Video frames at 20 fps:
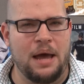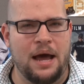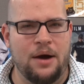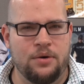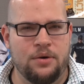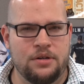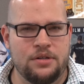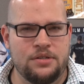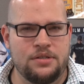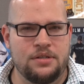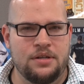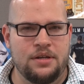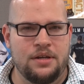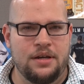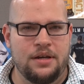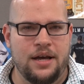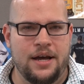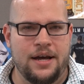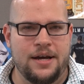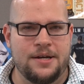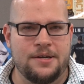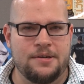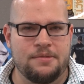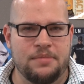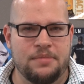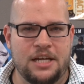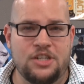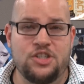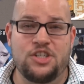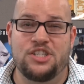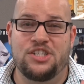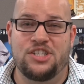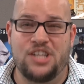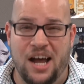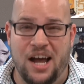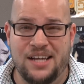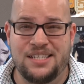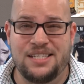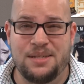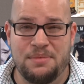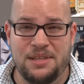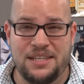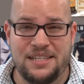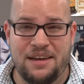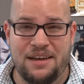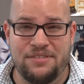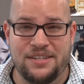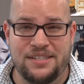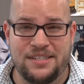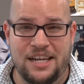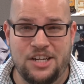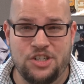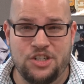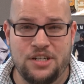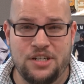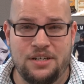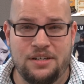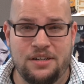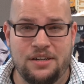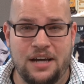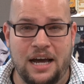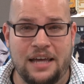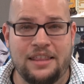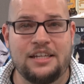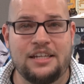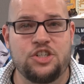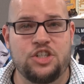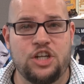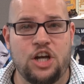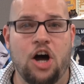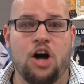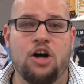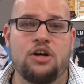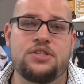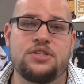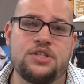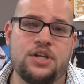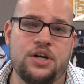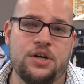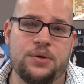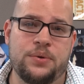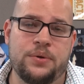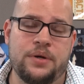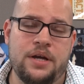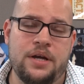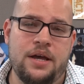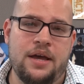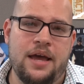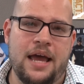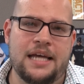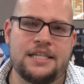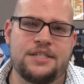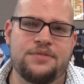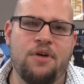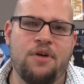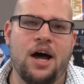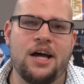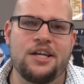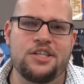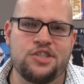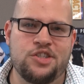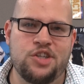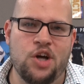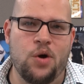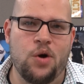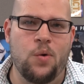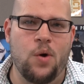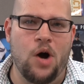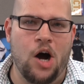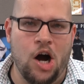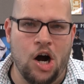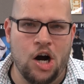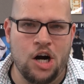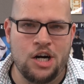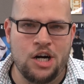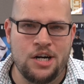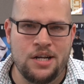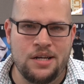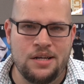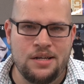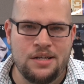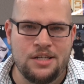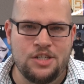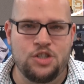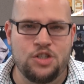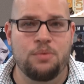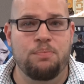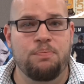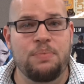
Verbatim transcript: powers um, and she saw some of the devastation, I think she also has fought so hard to